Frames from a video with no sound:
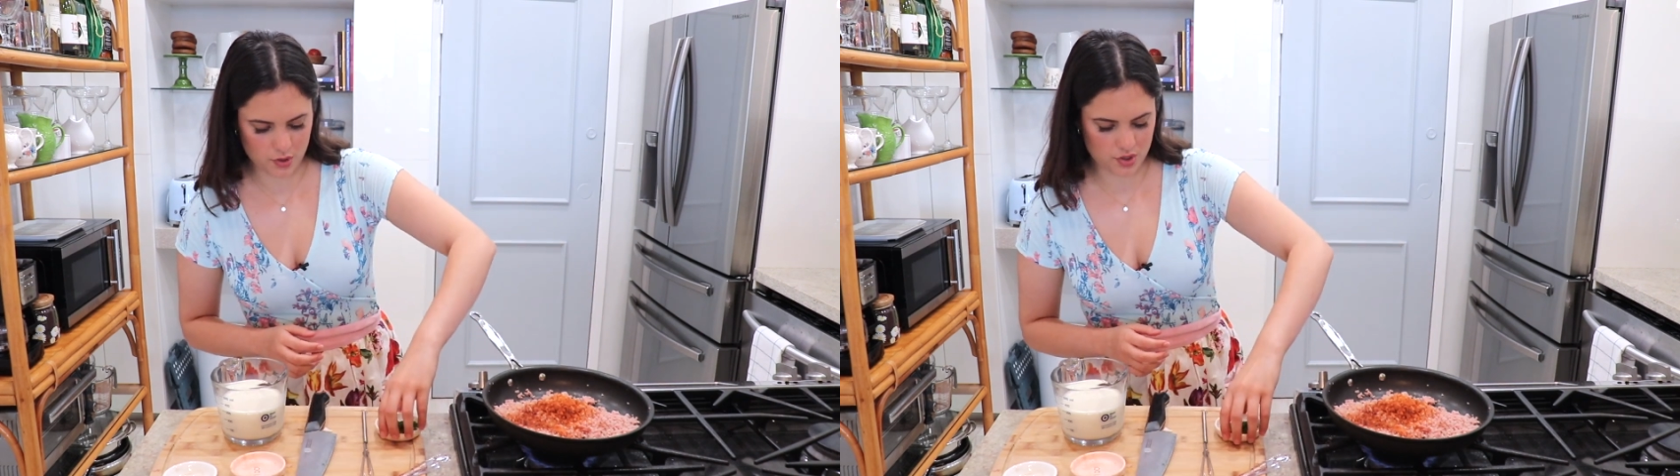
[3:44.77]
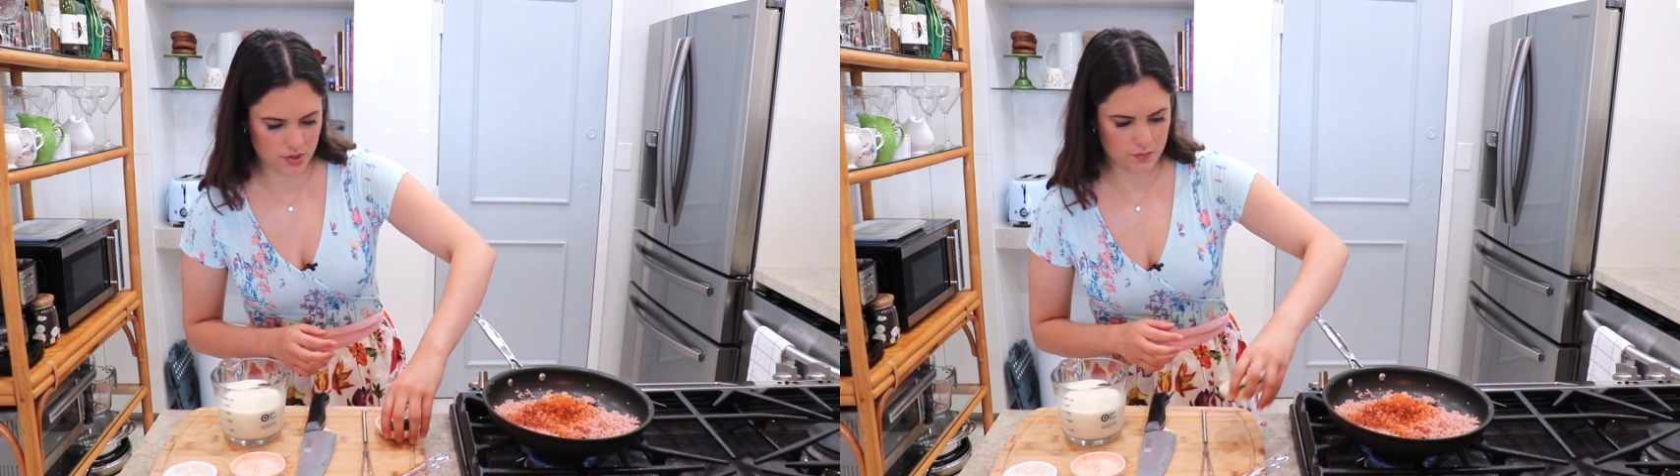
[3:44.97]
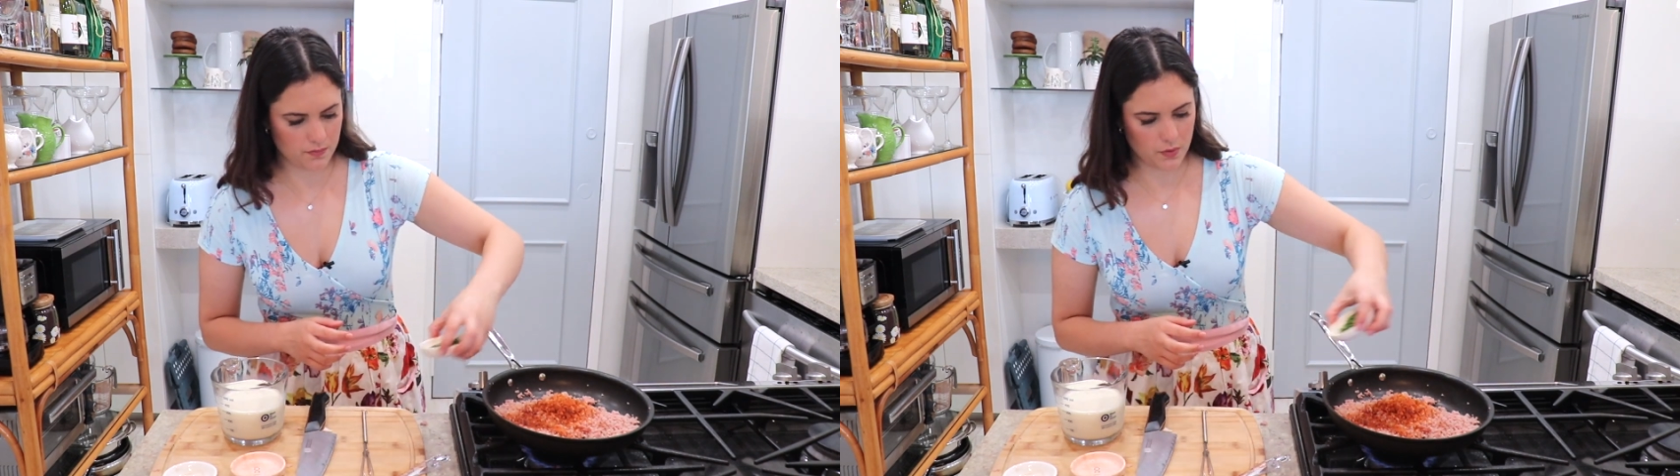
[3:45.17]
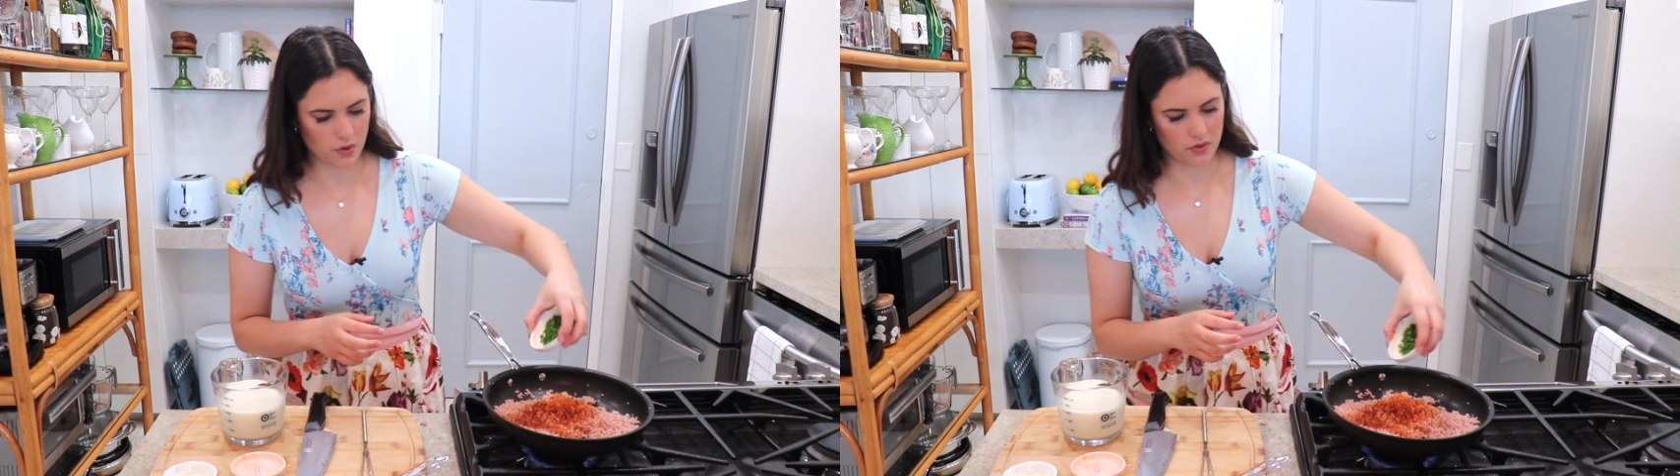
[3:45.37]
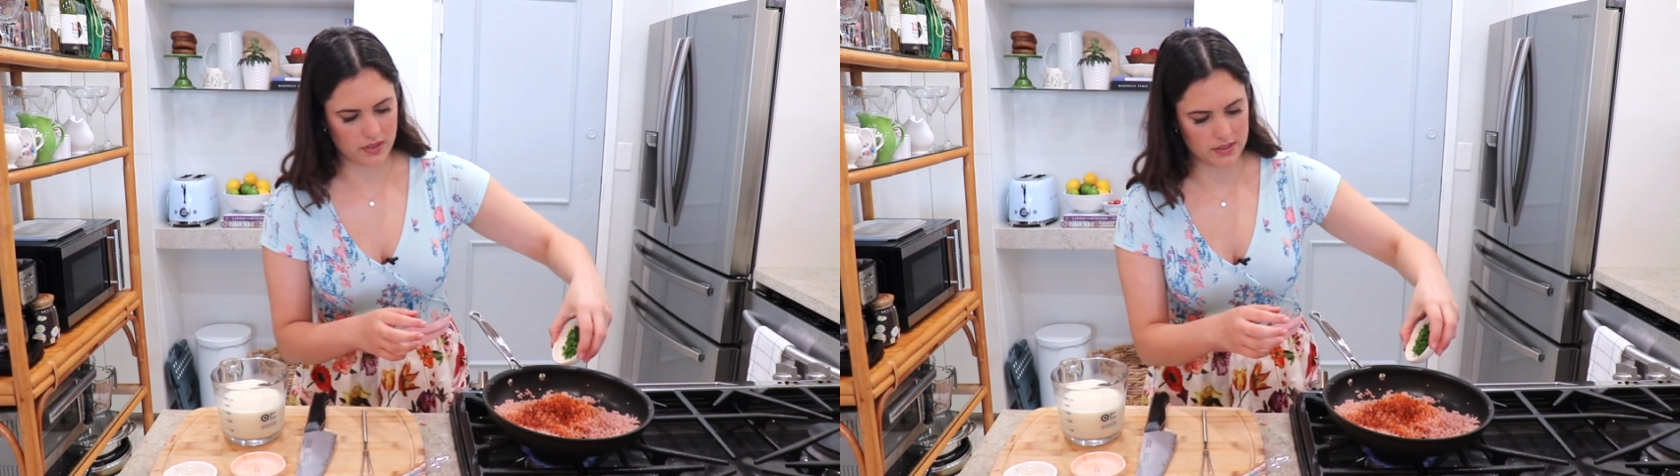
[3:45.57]
much
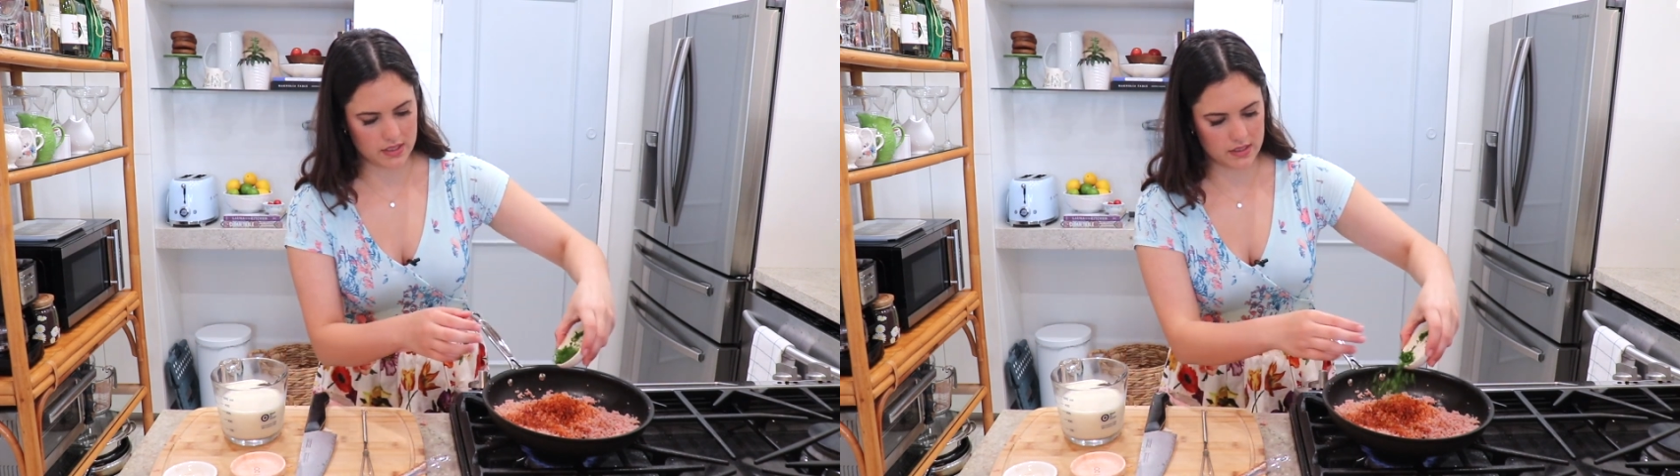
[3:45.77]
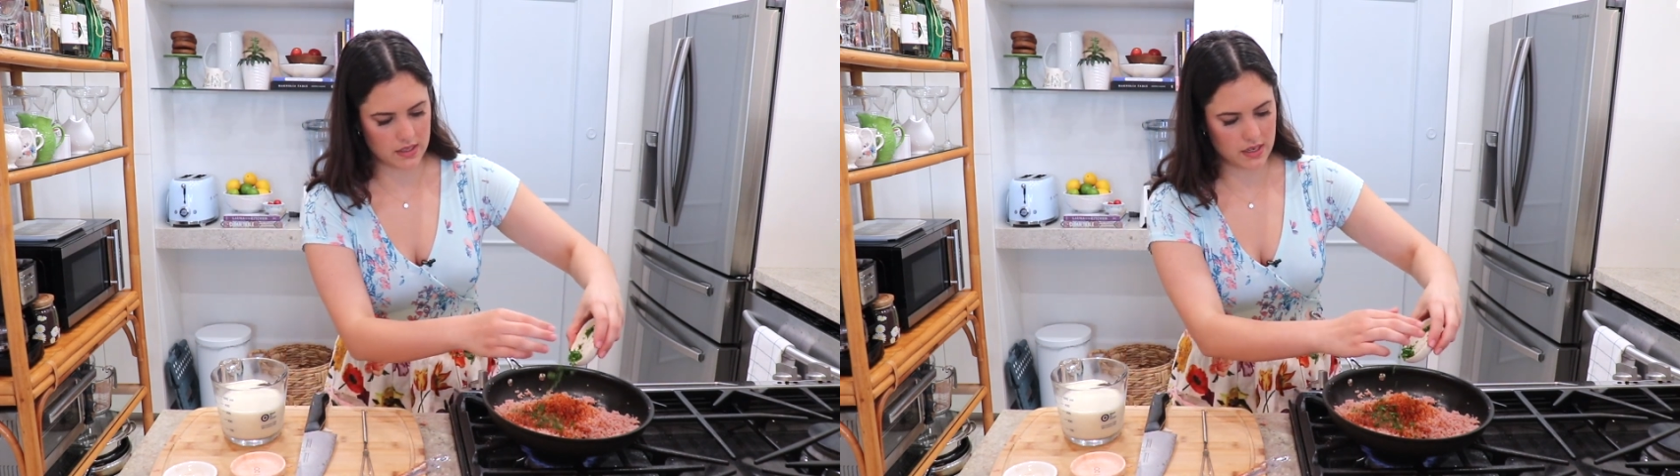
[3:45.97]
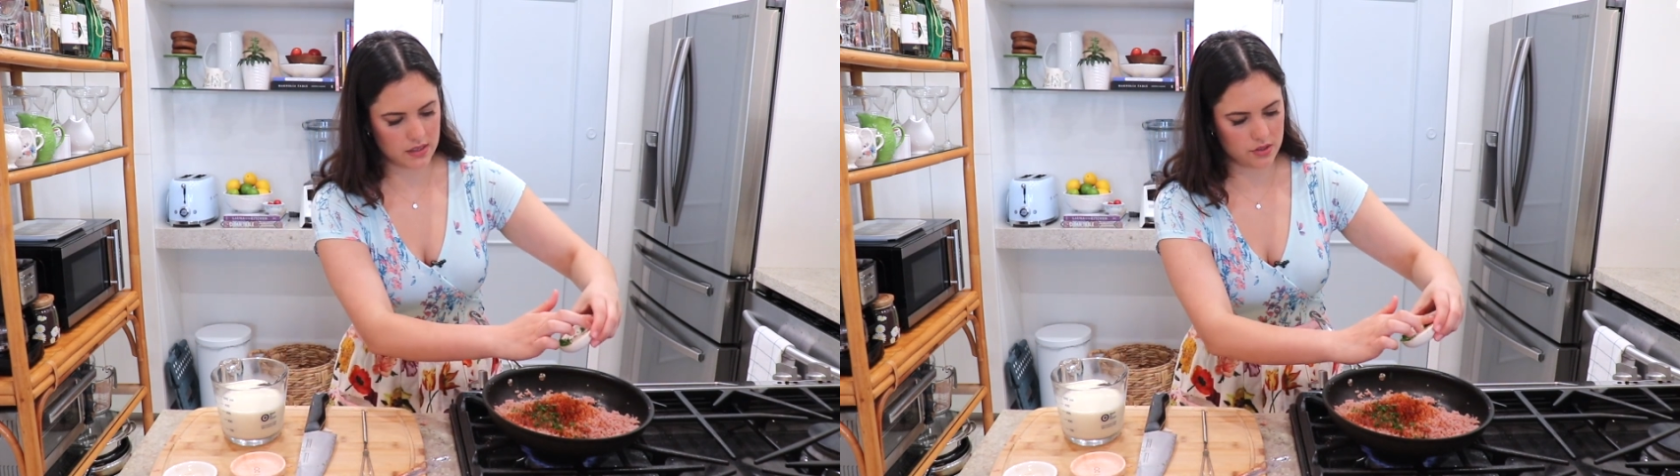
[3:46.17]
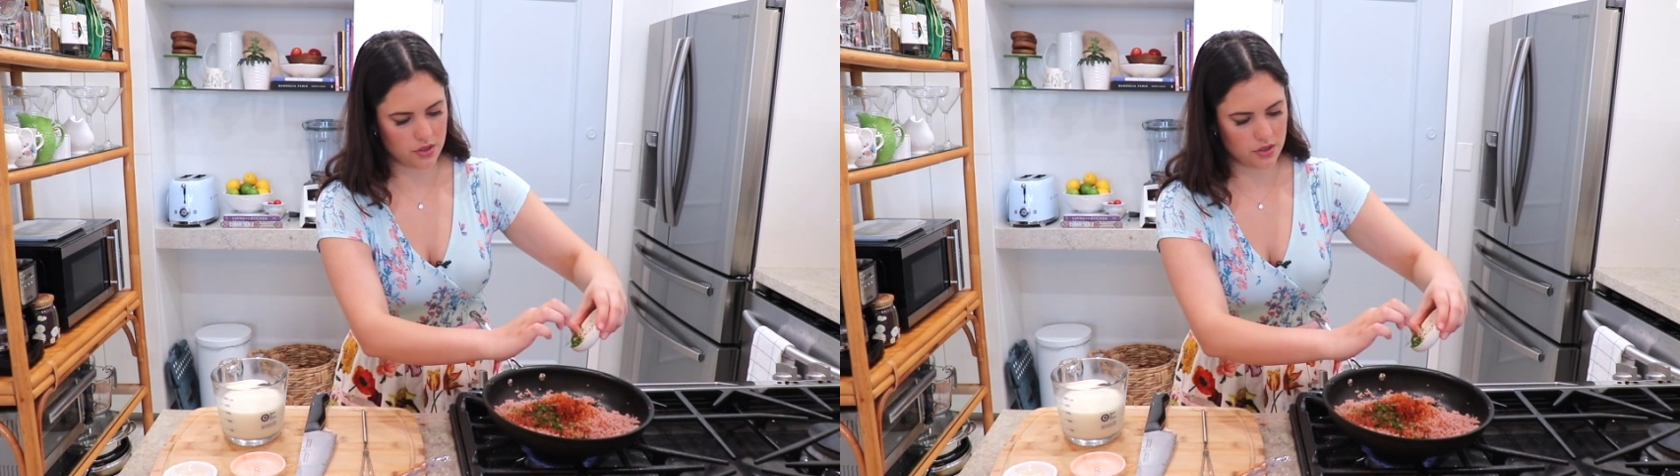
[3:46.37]
all of the seasoning.